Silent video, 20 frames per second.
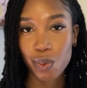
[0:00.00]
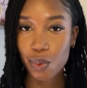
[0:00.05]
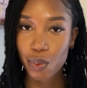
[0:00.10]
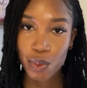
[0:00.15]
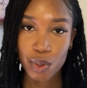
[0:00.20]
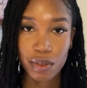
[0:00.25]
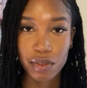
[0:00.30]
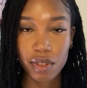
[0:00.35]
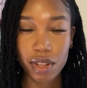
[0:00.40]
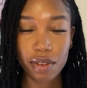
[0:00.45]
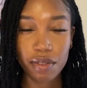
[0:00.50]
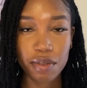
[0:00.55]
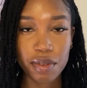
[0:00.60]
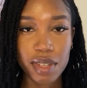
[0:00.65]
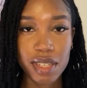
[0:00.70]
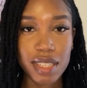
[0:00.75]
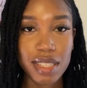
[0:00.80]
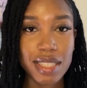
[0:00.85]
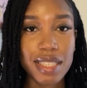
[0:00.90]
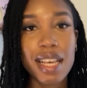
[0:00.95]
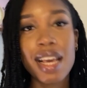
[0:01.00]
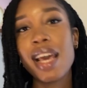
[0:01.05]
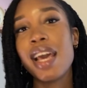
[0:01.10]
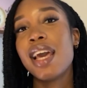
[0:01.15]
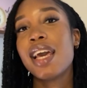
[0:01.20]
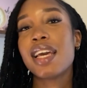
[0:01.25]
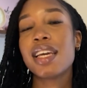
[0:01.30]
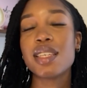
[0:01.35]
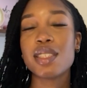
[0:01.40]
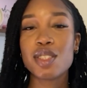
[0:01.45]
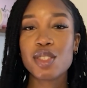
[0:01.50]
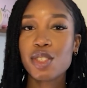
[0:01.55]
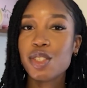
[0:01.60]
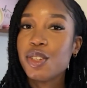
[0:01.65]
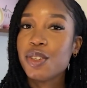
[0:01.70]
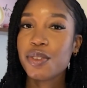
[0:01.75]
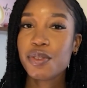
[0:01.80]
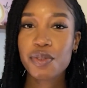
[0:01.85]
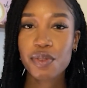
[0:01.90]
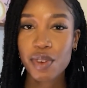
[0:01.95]
all of the other ones, is
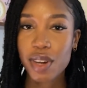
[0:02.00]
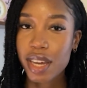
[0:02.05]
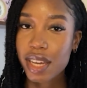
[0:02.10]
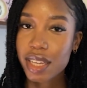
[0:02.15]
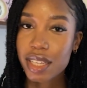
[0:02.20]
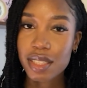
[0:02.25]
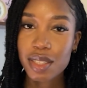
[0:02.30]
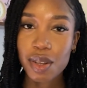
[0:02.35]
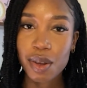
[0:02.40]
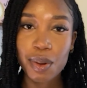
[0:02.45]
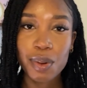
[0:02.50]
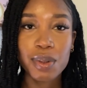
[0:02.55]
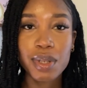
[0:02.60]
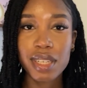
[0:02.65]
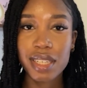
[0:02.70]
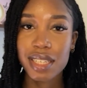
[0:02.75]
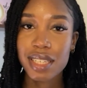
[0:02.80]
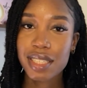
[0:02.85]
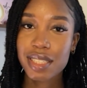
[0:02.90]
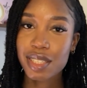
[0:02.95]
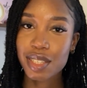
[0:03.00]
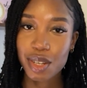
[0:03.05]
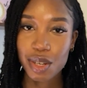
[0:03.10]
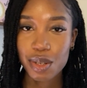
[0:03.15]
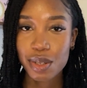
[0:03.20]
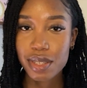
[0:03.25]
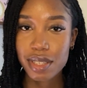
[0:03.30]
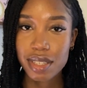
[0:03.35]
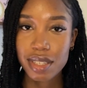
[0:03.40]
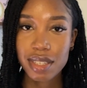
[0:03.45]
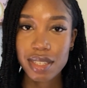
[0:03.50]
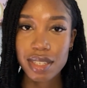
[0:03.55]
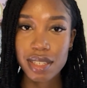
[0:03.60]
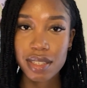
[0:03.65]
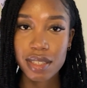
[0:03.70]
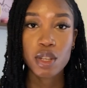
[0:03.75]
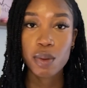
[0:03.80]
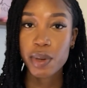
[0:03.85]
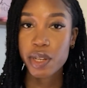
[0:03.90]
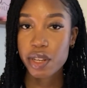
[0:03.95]
to find the older years
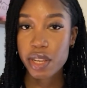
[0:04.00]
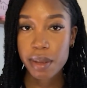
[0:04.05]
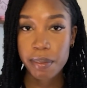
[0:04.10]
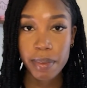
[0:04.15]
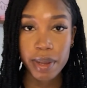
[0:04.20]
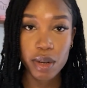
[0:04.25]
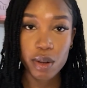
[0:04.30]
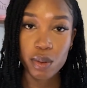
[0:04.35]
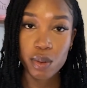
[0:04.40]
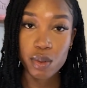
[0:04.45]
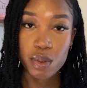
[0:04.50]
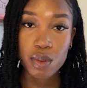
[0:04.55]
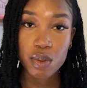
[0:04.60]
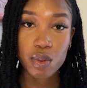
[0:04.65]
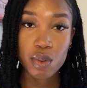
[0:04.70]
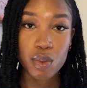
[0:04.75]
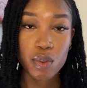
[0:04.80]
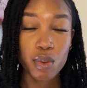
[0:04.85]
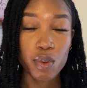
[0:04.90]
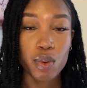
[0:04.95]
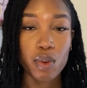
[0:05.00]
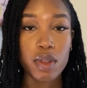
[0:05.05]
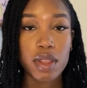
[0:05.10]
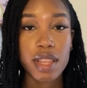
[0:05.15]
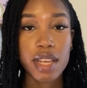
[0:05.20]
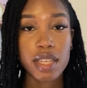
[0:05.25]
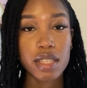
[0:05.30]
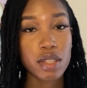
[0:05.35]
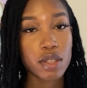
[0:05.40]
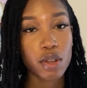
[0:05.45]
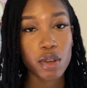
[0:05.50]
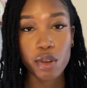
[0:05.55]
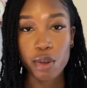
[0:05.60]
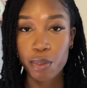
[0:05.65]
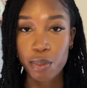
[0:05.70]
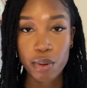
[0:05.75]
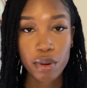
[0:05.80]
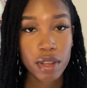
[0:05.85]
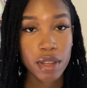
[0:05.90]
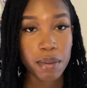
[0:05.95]
notes. So when you're in medical school, there's no
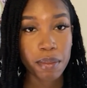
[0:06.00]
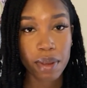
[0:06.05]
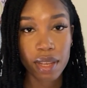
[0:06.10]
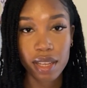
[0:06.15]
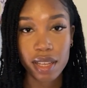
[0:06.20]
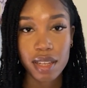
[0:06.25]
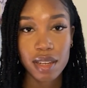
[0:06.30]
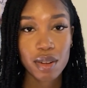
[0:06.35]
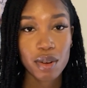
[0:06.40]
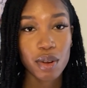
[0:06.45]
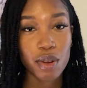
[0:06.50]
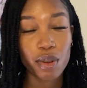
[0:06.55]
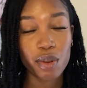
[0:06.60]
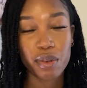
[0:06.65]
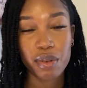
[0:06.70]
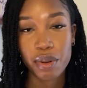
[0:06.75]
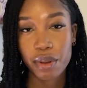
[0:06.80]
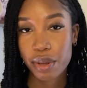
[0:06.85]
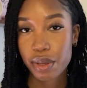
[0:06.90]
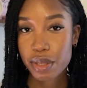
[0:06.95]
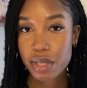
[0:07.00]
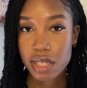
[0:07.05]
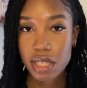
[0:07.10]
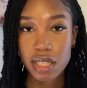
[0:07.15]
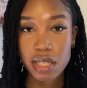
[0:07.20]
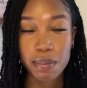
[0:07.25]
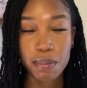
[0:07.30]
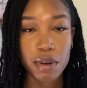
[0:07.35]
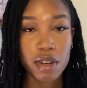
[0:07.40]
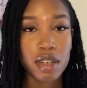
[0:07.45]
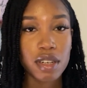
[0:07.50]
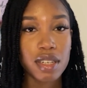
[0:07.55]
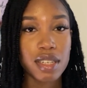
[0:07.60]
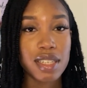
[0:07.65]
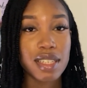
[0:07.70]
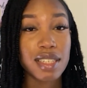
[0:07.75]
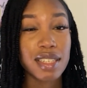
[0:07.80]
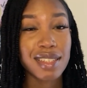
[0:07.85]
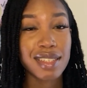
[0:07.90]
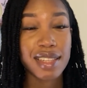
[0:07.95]
point making your own notes
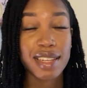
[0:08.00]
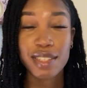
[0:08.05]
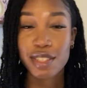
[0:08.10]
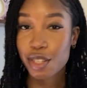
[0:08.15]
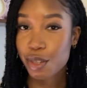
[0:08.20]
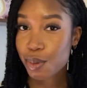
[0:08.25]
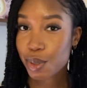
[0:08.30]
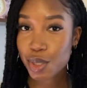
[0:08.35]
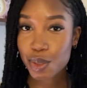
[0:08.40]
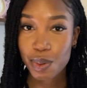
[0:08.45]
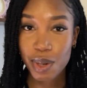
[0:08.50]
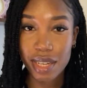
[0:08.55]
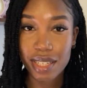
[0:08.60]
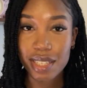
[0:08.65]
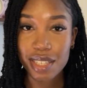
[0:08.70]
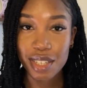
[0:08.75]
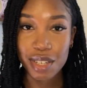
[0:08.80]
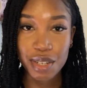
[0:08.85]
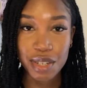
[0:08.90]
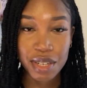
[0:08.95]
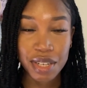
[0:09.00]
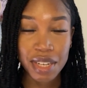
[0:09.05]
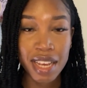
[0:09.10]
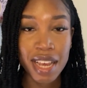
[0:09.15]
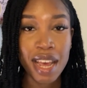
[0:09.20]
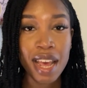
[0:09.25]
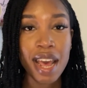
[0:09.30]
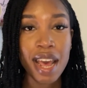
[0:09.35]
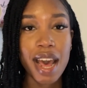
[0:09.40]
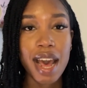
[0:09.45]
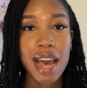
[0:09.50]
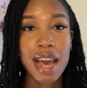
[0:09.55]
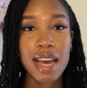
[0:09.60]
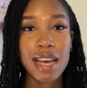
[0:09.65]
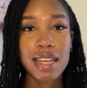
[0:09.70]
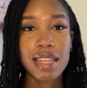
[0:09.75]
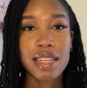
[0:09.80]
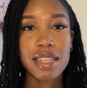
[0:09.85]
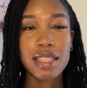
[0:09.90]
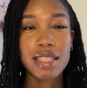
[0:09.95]
because there's so much work to do,
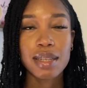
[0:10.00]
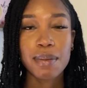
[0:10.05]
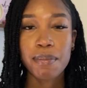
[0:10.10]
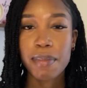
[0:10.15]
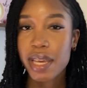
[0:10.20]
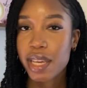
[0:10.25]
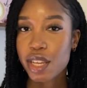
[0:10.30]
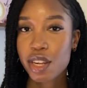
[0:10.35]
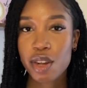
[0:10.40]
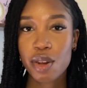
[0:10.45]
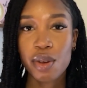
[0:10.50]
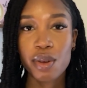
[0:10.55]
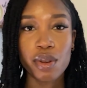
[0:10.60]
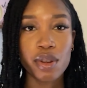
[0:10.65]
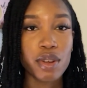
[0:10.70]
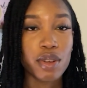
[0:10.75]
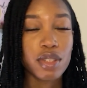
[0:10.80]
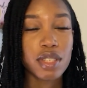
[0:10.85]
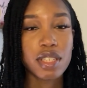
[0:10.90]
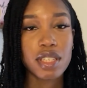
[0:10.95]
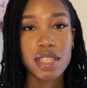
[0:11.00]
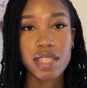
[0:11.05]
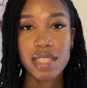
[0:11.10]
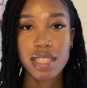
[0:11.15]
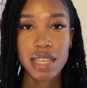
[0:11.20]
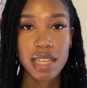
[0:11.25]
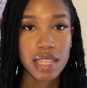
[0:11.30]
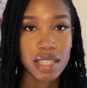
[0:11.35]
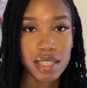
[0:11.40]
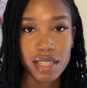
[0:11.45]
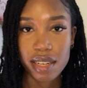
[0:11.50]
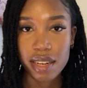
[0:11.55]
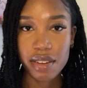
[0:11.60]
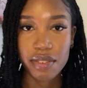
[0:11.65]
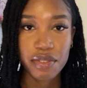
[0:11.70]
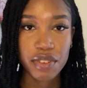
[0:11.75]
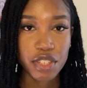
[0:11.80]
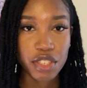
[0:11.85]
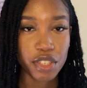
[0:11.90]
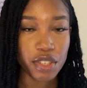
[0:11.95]
and making your own notes just isn't
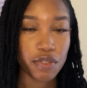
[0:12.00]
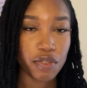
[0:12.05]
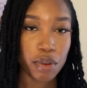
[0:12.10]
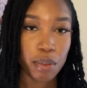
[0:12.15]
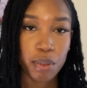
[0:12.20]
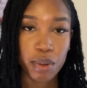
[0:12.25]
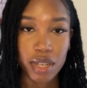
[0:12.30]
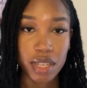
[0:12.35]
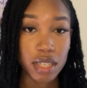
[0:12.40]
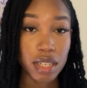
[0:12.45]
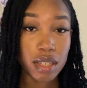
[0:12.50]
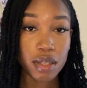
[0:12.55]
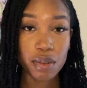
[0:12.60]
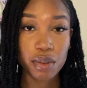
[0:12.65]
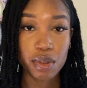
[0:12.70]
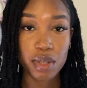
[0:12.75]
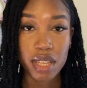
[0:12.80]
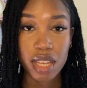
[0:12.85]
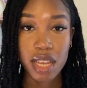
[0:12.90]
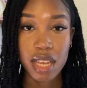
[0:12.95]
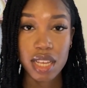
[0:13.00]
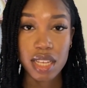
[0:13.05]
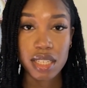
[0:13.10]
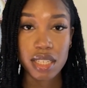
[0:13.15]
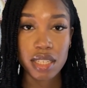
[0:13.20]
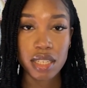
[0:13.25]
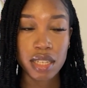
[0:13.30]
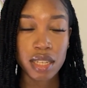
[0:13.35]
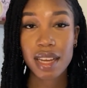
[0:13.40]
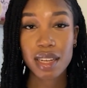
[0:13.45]
efficient for preclinical years.